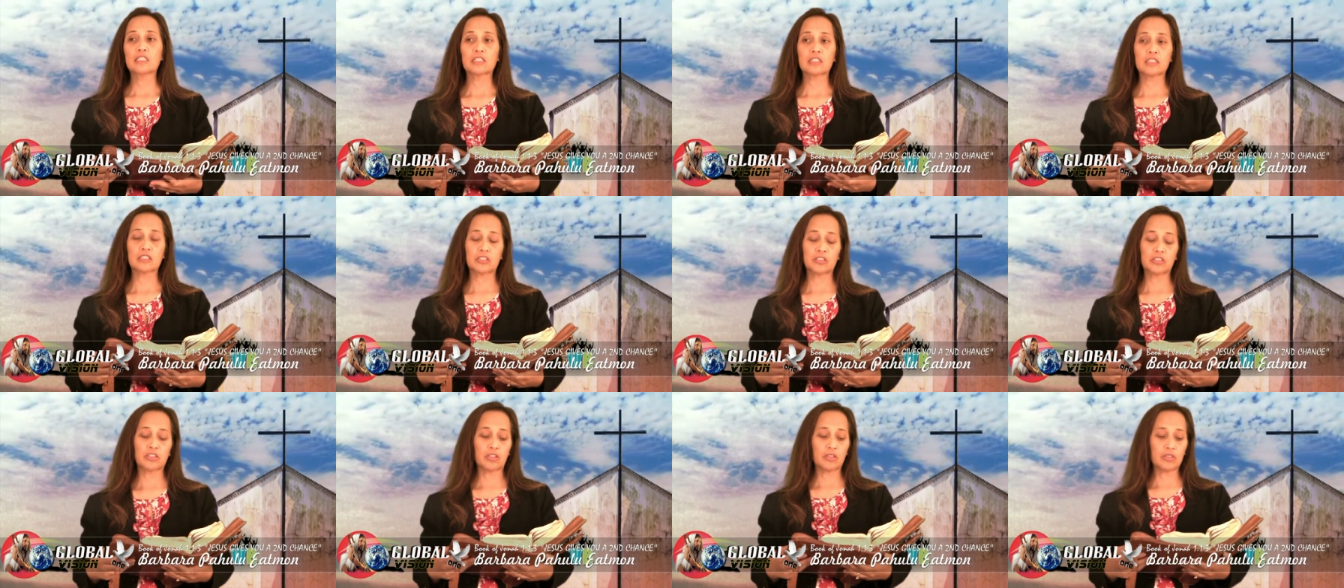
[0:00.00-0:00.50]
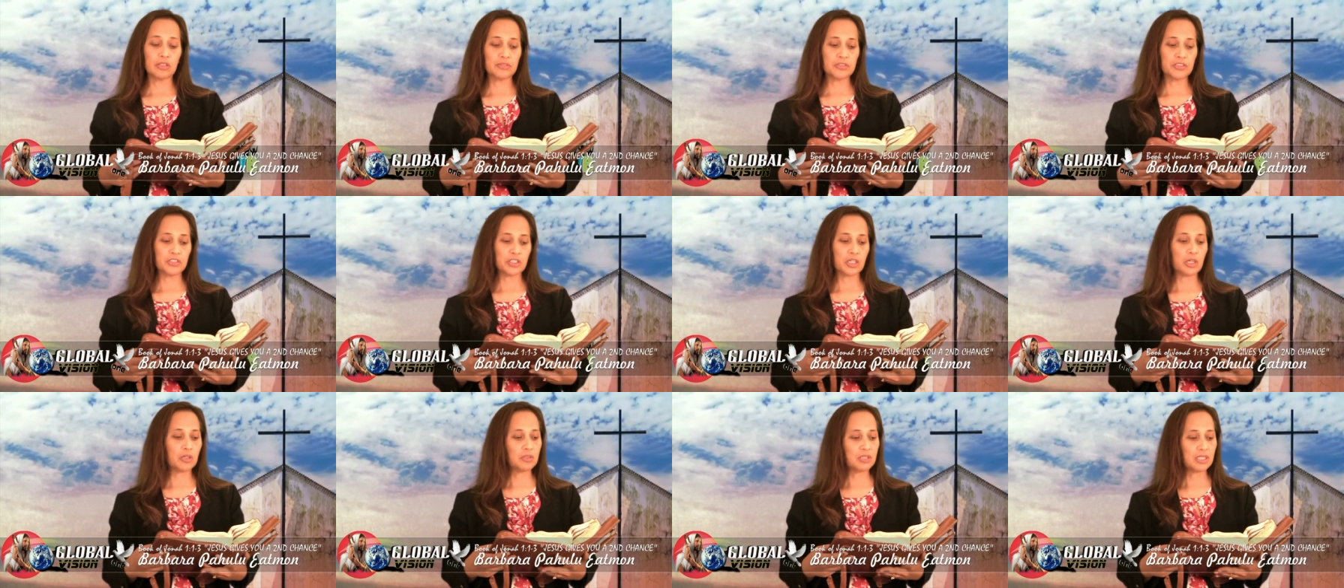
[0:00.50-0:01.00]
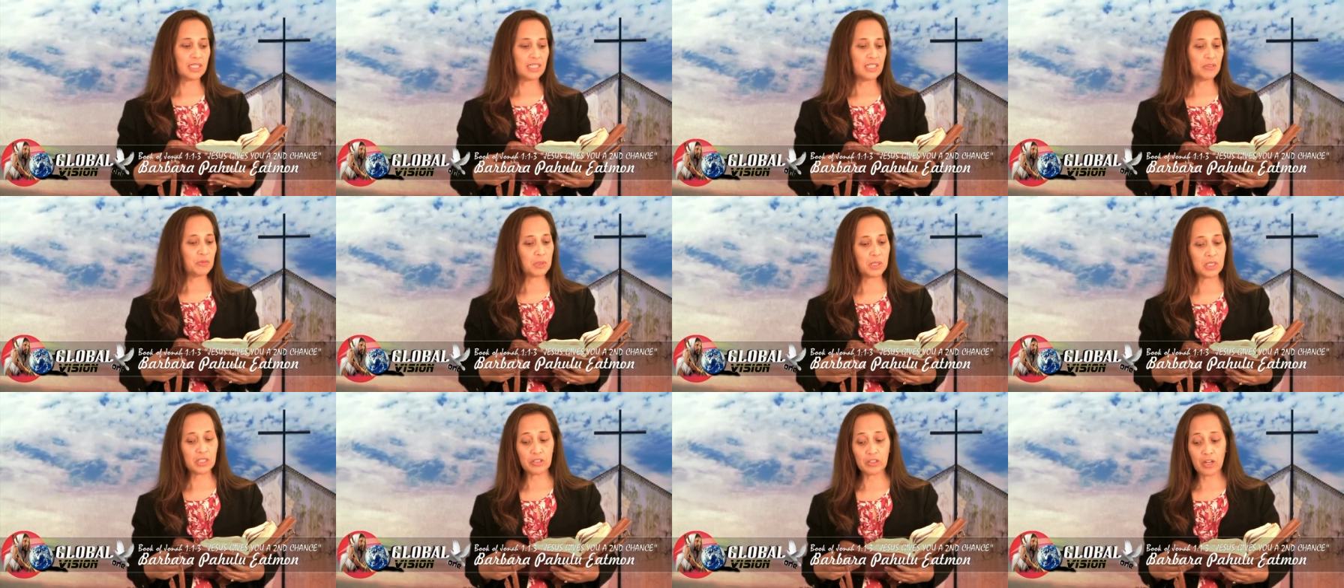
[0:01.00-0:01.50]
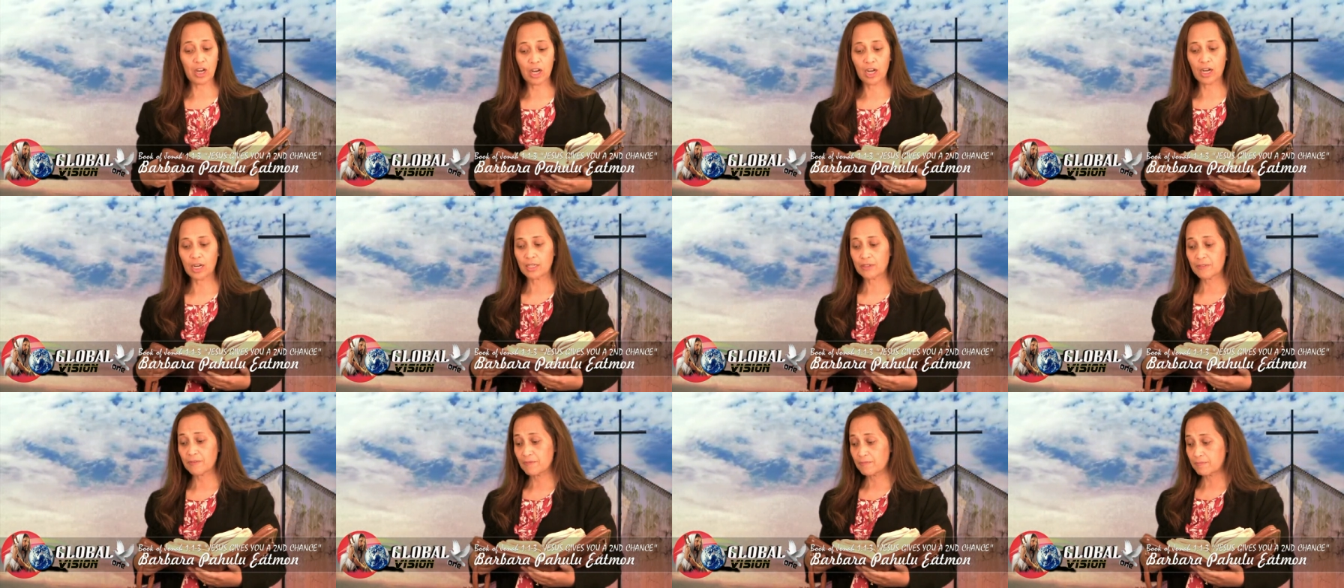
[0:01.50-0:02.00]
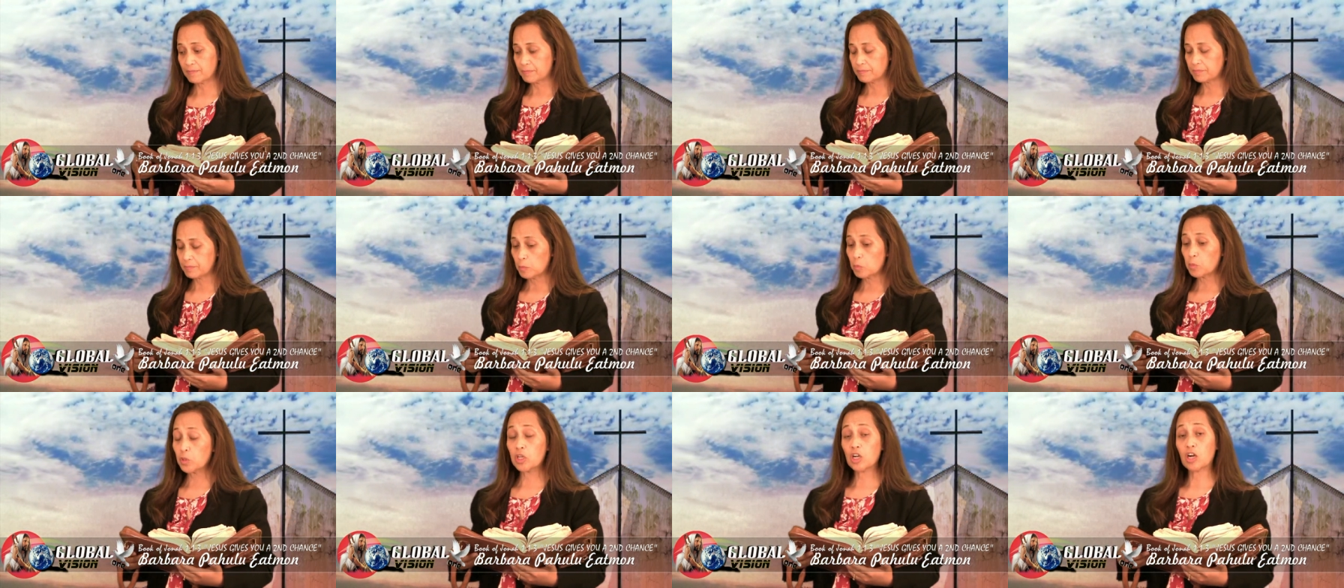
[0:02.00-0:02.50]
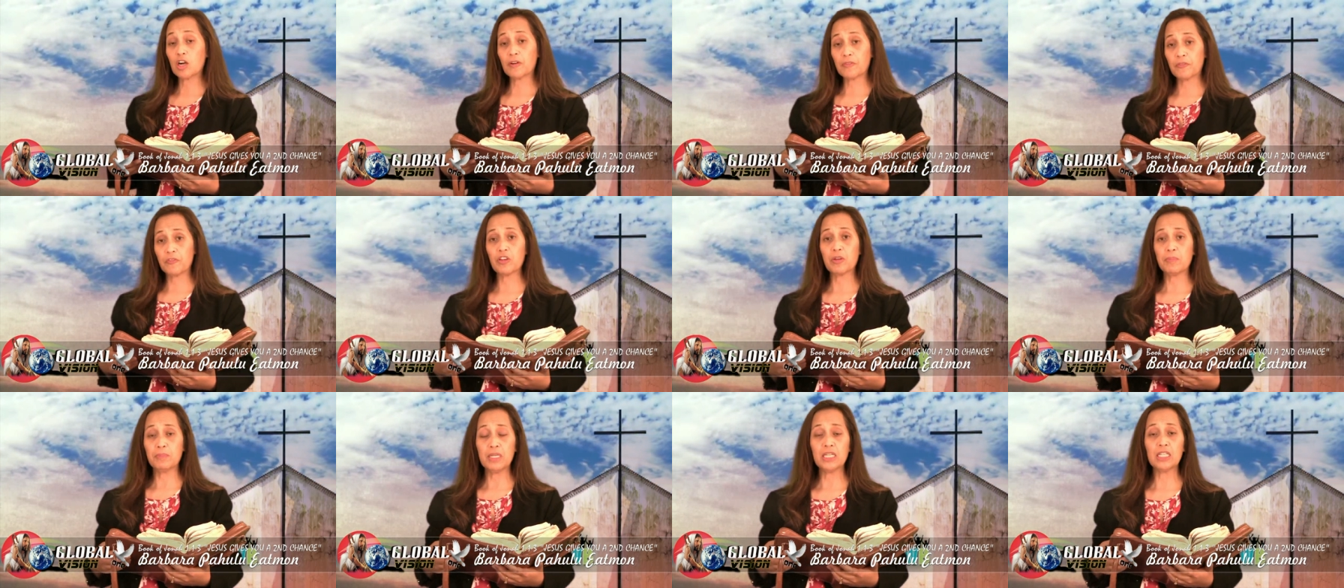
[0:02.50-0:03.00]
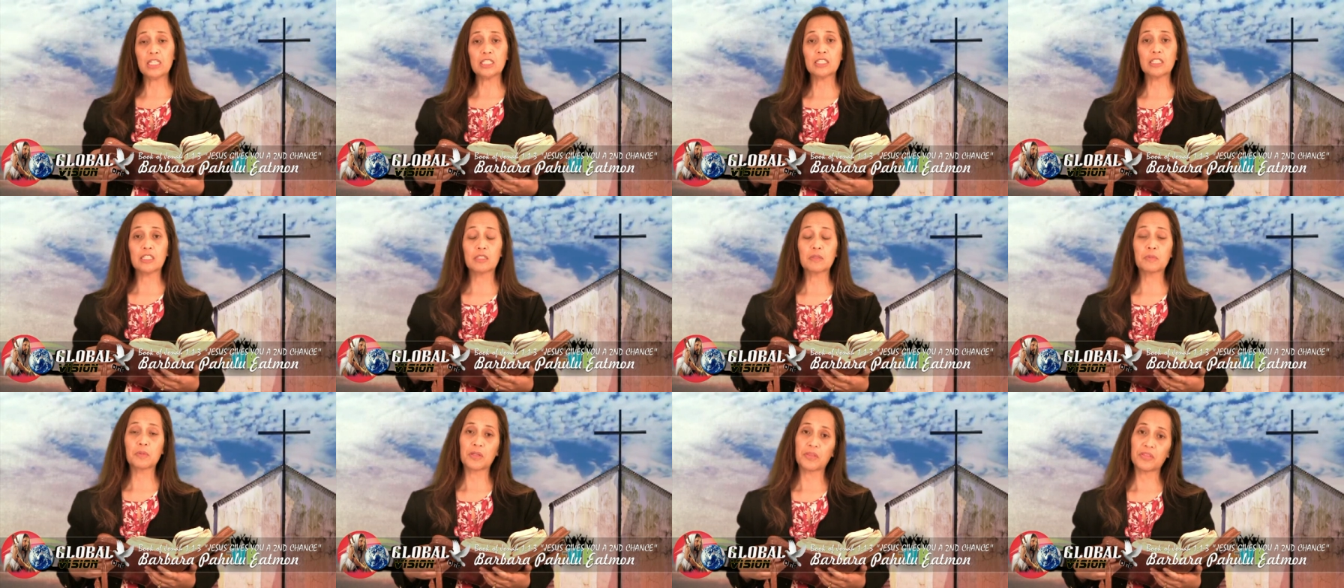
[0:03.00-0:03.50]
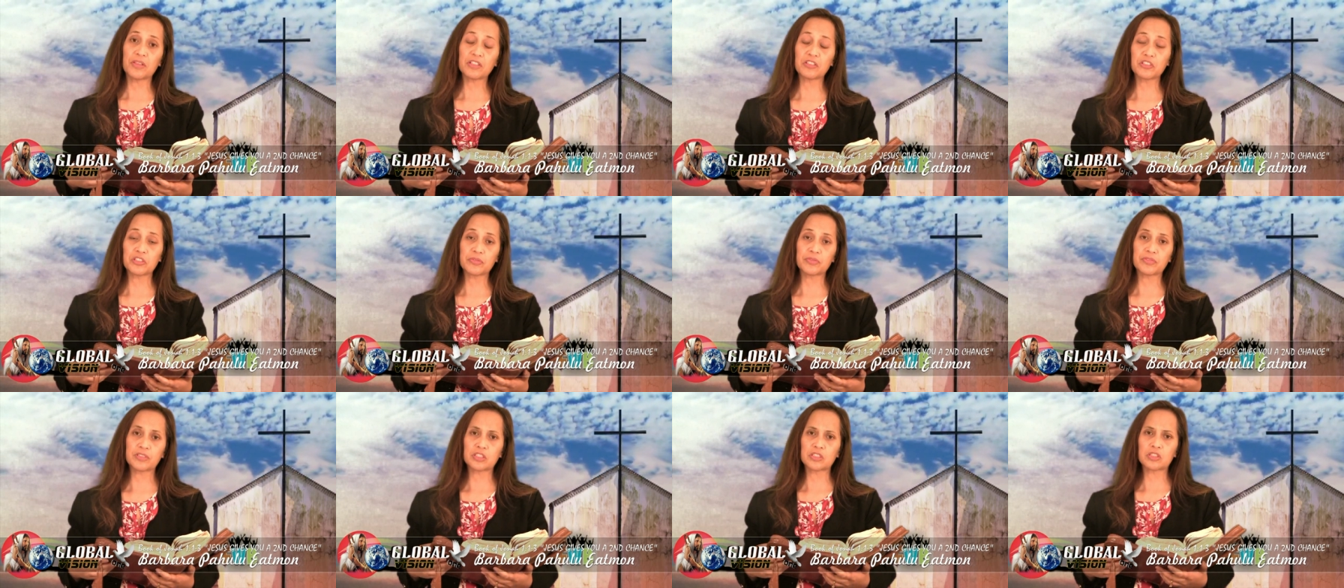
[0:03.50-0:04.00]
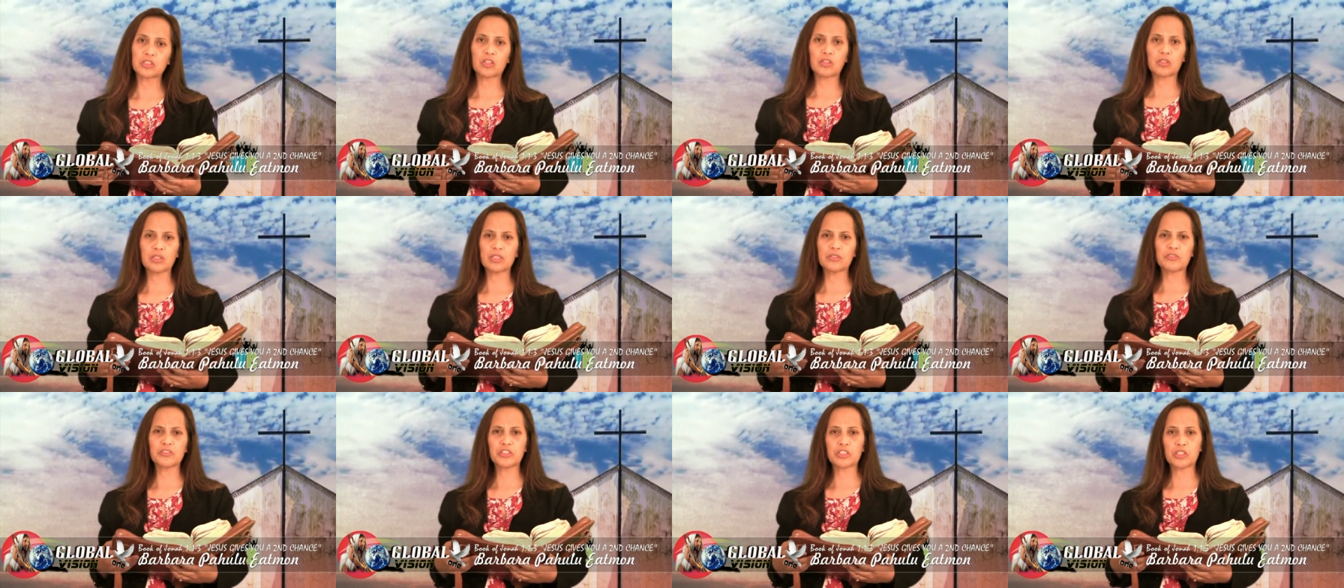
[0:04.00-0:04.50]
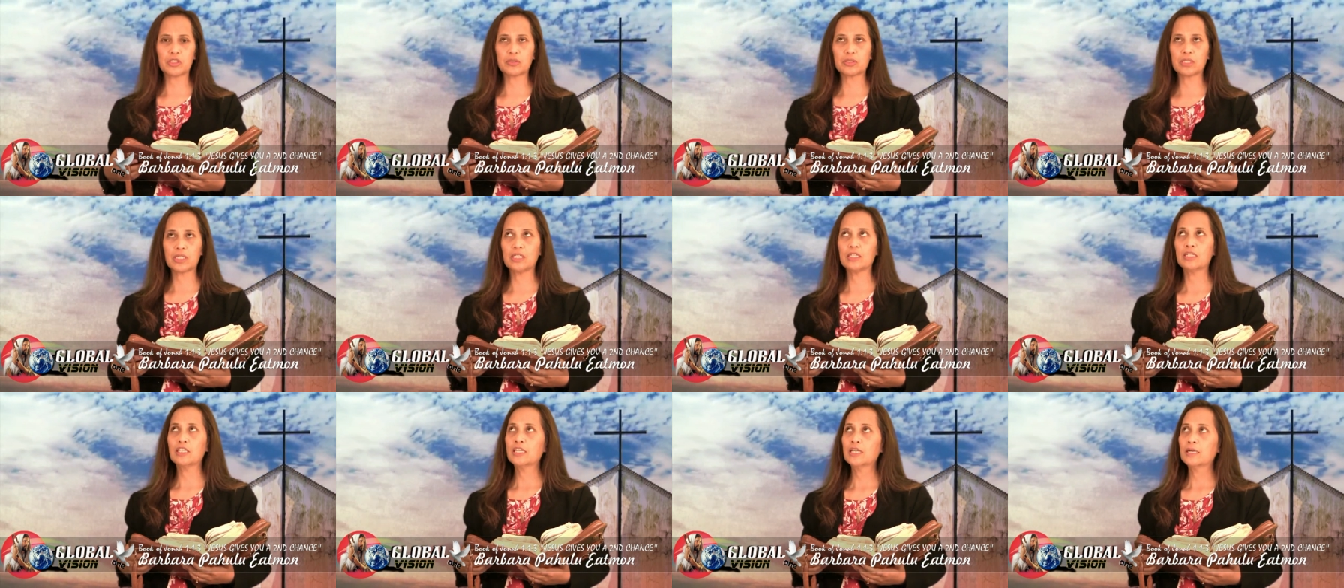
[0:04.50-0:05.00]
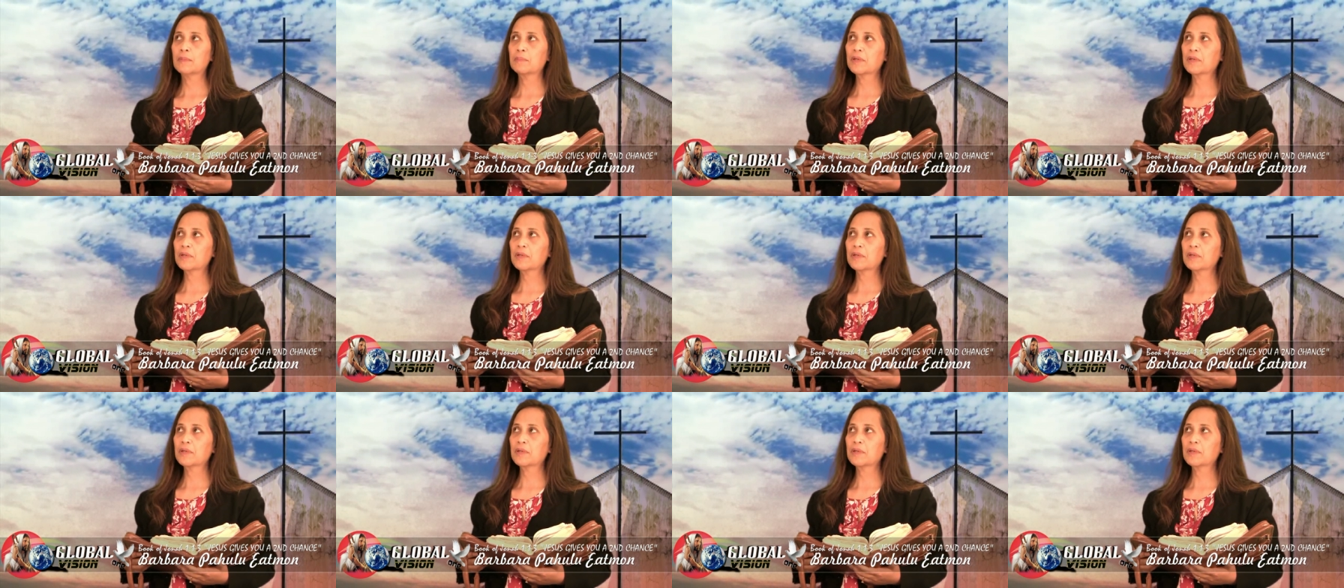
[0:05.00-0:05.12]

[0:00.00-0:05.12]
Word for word: The story of Jonah, we're not we are familiar with the story of Jonah,